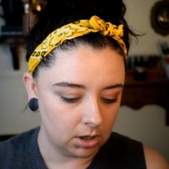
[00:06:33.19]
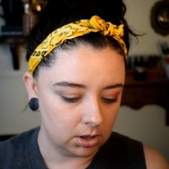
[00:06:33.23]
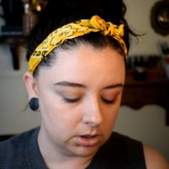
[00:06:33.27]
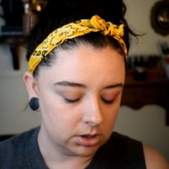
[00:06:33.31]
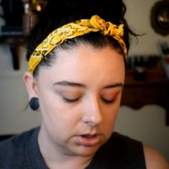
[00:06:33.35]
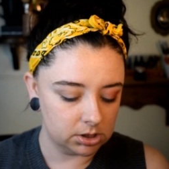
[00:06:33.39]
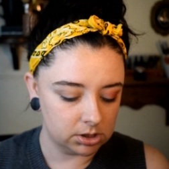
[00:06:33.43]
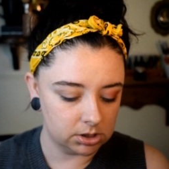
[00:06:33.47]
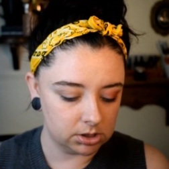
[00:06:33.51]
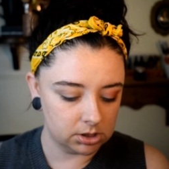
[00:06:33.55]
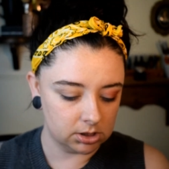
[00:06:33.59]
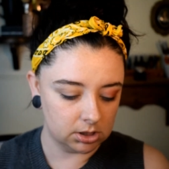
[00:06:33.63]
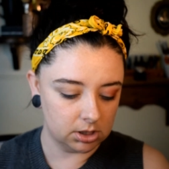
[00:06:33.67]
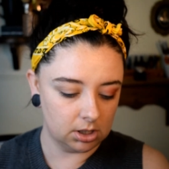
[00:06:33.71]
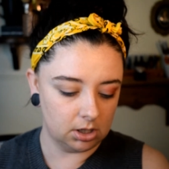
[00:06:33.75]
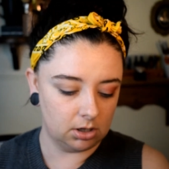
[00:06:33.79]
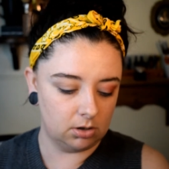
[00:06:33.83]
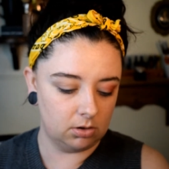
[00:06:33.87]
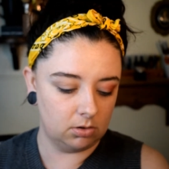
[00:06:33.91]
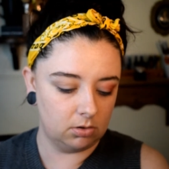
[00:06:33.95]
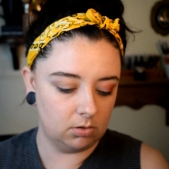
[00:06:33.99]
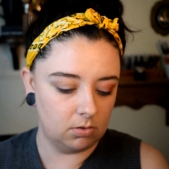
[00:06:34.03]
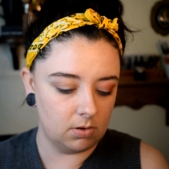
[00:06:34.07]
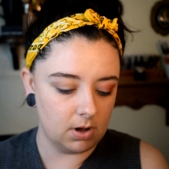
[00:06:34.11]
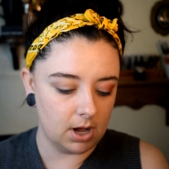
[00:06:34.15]
So
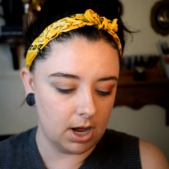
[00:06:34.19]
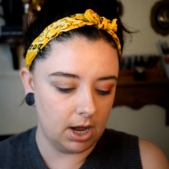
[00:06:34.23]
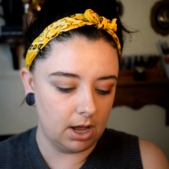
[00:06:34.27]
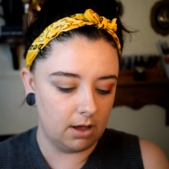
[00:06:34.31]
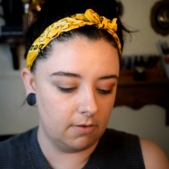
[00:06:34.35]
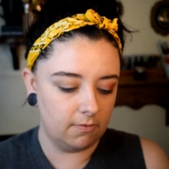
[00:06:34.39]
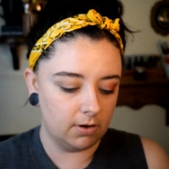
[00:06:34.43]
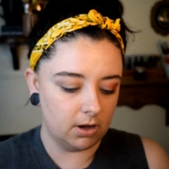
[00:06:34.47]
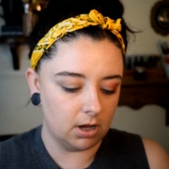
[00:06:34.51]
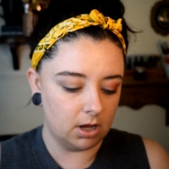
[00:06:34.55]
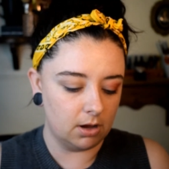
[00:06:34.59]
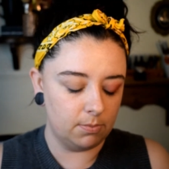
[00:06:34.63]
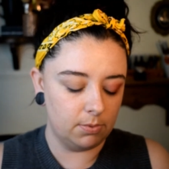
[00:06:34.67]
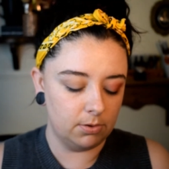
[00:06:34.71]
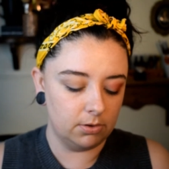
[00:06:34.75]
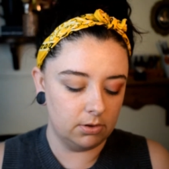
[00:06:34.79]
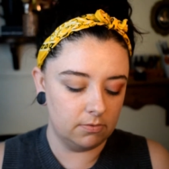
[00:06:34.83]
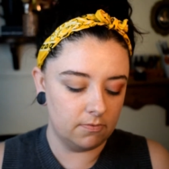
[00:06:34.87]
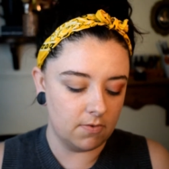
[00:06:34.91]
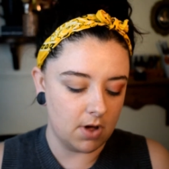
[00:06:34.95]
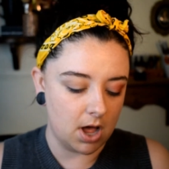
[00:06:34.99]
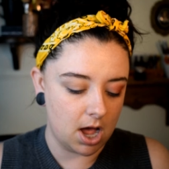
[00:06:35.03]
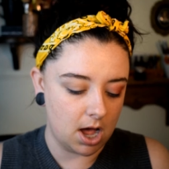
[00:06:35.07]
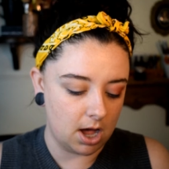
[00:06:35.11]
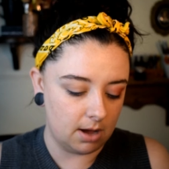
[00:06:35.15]
I have a couple
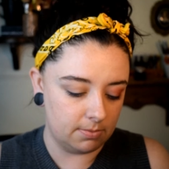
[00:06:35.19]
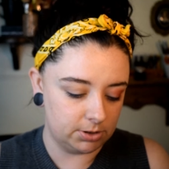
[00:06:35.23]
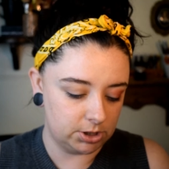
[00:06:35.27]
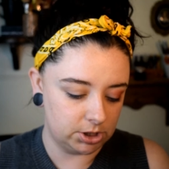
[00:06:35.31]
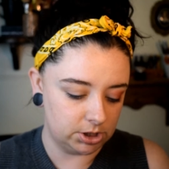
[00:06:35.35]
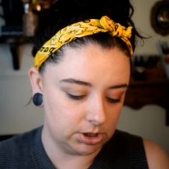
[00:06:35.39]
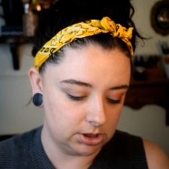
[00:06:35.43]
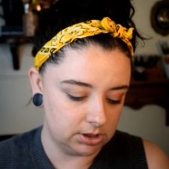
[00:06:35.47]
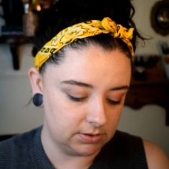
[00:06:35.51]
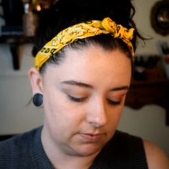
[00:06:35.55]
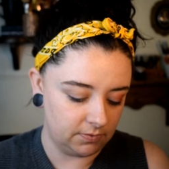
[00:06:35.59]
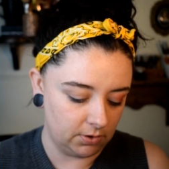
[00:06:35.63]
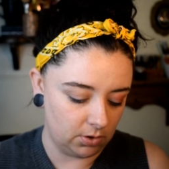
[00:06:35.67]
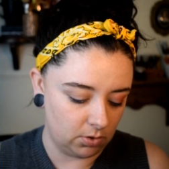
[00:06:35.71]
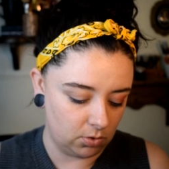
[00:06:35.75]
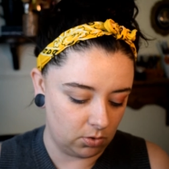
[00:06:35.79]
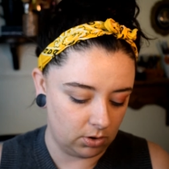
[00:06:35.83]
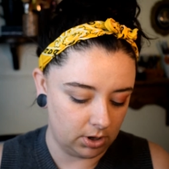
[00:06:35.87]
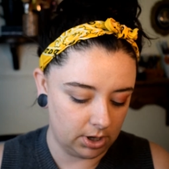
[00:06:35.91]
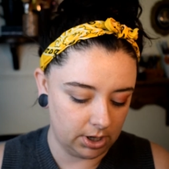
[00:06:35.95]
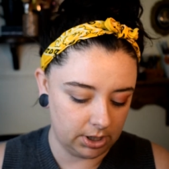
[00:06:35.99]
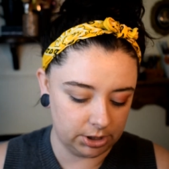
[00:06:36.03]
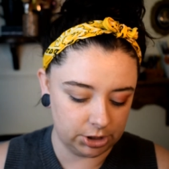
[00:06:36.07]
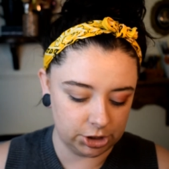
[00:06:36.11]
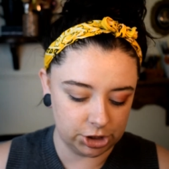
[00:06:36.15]
of options for
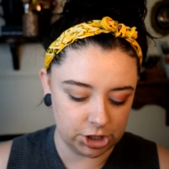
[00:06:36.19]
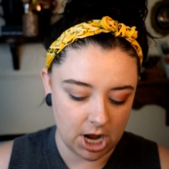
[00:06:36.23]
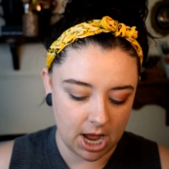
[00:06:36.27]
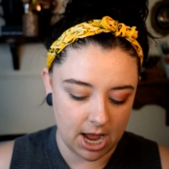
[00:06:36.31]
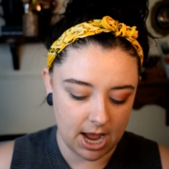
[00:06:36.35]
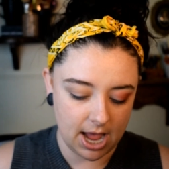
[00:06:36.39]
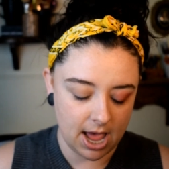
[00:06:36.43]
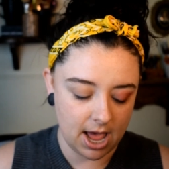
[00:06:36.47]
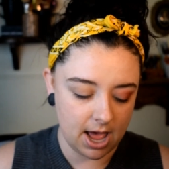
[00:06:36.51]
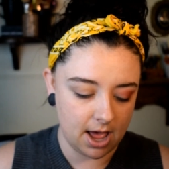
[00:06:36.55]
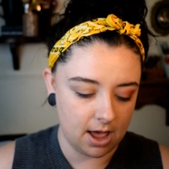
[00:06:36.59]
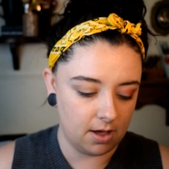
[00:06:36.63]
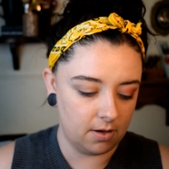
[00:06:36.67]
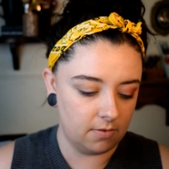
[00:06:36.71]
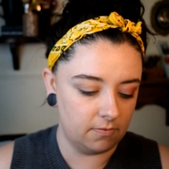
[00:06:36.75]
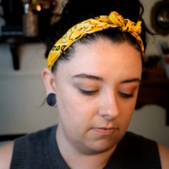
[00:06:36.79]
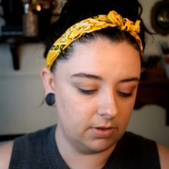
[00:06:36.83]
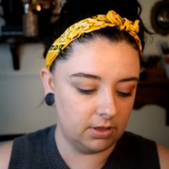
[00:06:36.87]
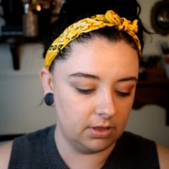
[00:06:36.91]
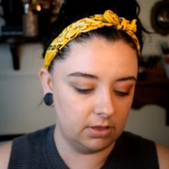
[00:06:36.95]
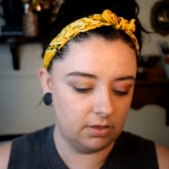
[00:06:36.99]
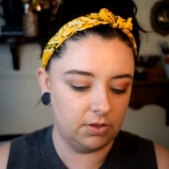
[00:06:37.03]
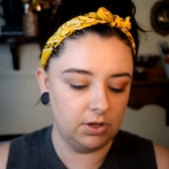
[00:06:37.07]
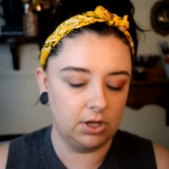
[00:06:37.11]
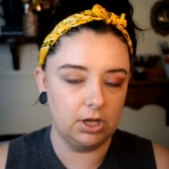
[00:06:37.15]
orange. I
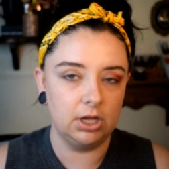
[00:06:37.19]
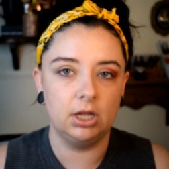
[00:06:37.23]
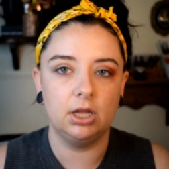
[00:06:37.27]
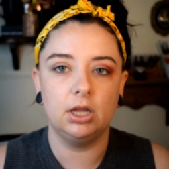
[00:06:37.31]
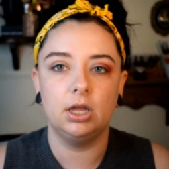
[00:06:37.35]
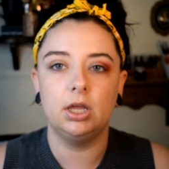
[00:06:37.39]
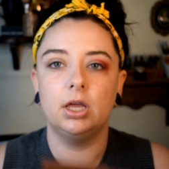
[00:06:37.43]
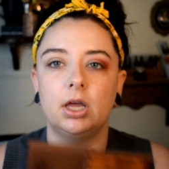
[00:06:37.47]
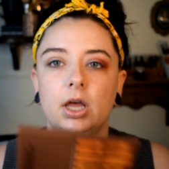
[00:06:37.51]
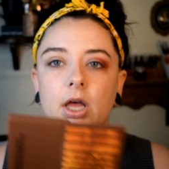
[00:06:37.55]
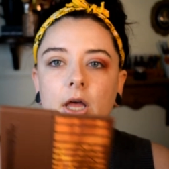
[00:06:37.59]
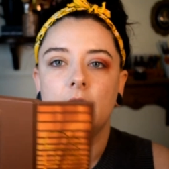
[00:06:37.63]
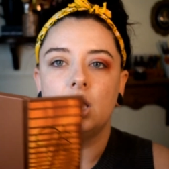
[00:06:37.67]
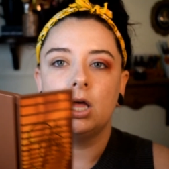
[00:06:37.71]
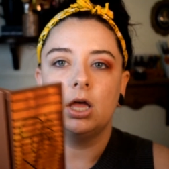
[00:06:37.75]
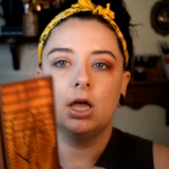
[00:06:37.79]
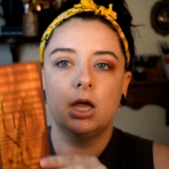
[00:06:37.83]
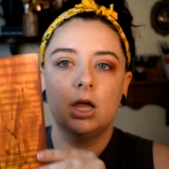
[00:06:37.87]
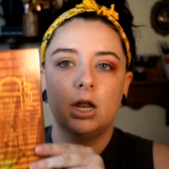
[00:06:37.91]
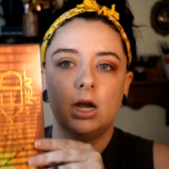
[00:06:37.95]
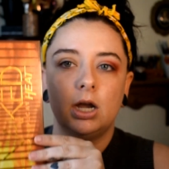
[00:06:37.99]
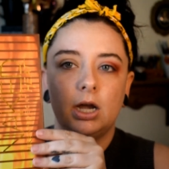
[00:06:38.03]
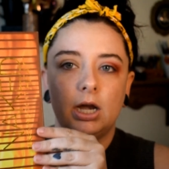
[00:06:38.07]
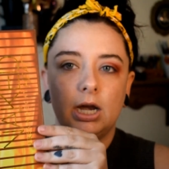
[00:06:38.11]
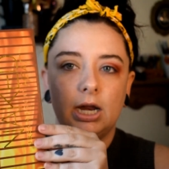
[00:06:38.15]
have the
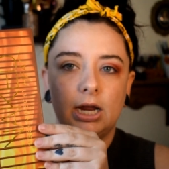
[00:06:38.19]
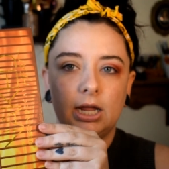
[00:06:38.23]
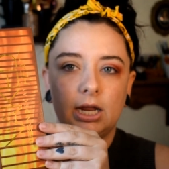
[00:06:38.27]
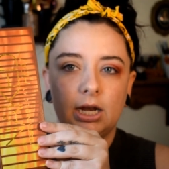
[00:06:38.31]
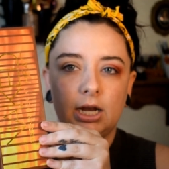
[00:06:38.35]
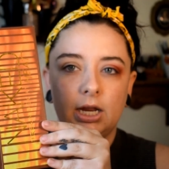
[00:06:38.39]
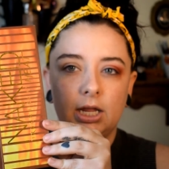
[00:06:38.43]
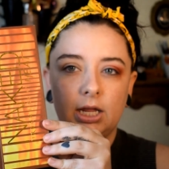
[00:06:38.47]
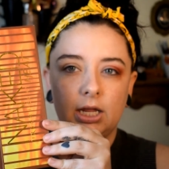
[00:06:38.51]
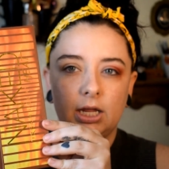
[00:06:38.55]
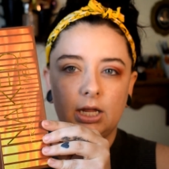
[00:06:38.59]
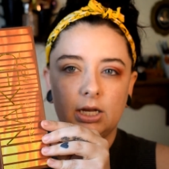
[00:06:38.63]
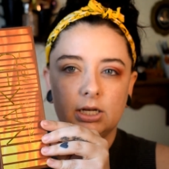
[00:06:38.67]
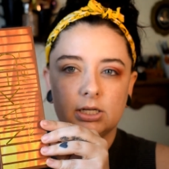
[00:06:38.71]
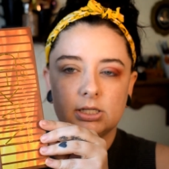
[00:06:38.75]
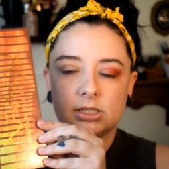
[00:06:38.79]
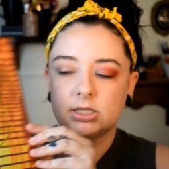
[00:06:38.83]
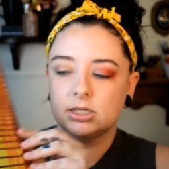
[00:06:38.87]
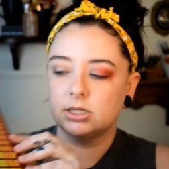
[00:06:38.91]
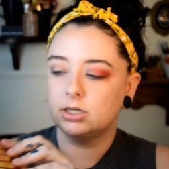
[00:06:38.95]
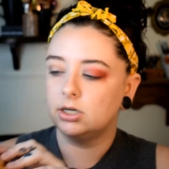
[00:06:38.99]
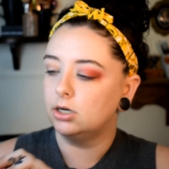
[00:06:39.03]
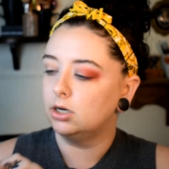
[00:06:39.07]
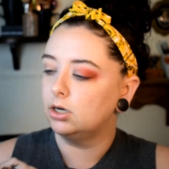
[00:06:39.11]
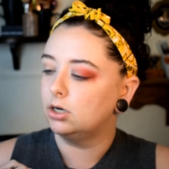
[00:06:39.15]
Naked Heat,
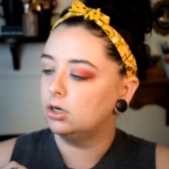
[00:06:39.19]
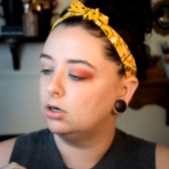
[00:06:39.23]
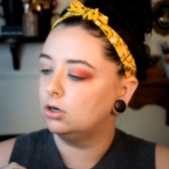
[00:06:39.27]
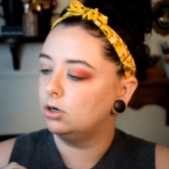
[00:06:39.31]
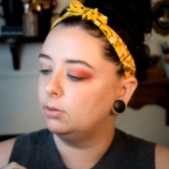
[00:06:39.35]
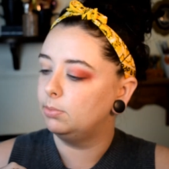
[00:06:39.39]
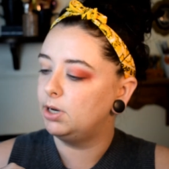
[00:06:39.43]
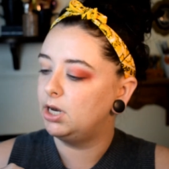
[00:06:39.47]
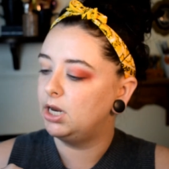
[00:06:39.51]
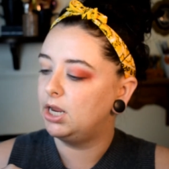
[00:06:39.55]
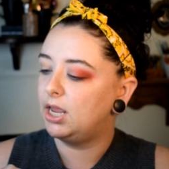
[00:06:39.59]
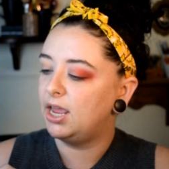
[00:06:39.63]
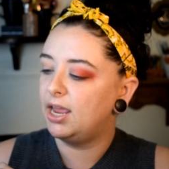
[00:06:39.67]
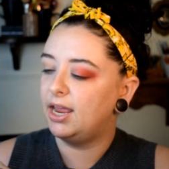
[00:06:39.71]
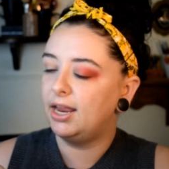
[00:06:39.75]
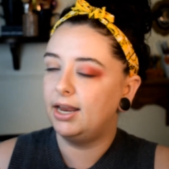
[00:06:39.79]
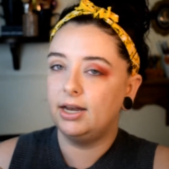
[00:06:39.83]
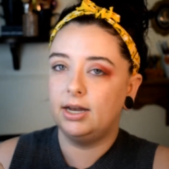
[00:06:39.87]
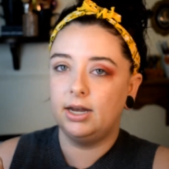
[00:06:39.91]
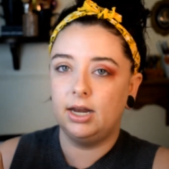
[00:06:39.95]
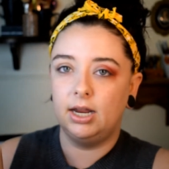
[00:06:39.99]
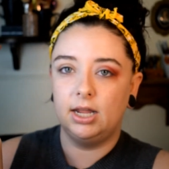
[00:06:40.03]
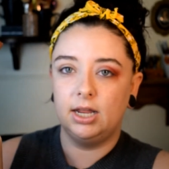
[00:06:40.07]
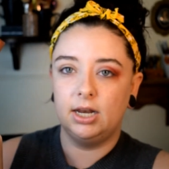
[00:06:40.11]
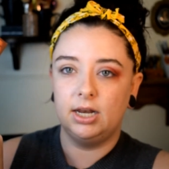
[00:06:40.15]
or Urban Decay
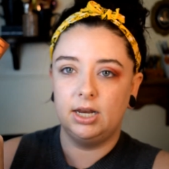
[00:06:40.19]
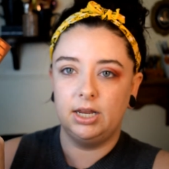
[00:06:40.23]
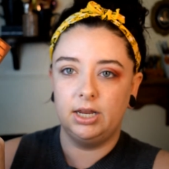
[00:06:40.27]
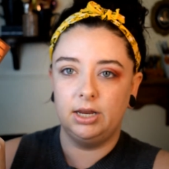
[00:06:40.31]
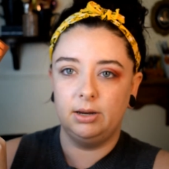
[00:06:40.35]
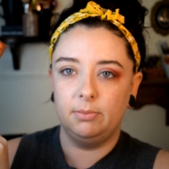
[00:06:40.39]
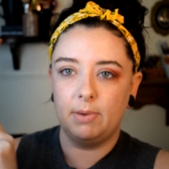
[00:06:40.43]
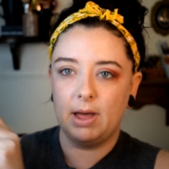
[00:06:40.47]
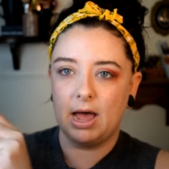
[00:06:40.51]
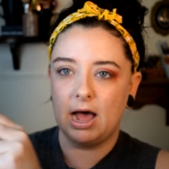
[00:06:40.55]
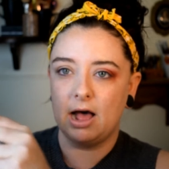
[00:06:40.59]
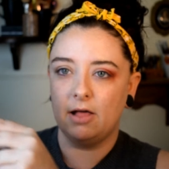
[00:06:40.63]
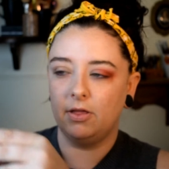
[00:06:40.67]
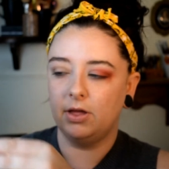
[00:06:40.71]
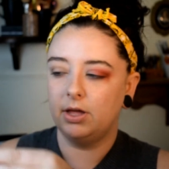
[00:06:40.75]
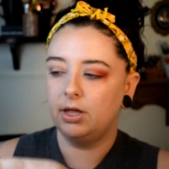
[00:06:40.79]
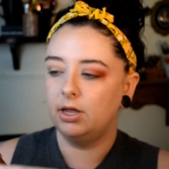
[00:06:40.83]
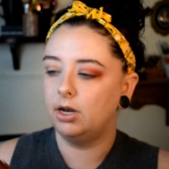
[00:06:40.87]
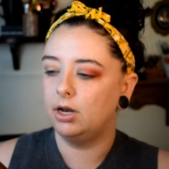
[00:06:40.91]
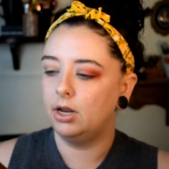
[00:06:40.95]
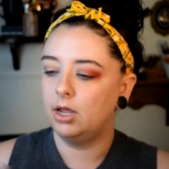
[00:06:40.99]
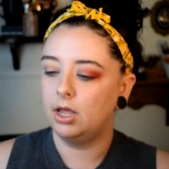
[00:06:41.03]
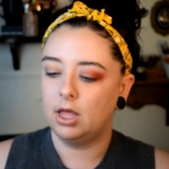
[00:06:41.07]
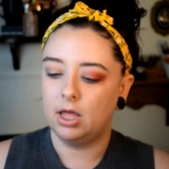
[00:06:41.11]
Naked Heat palette.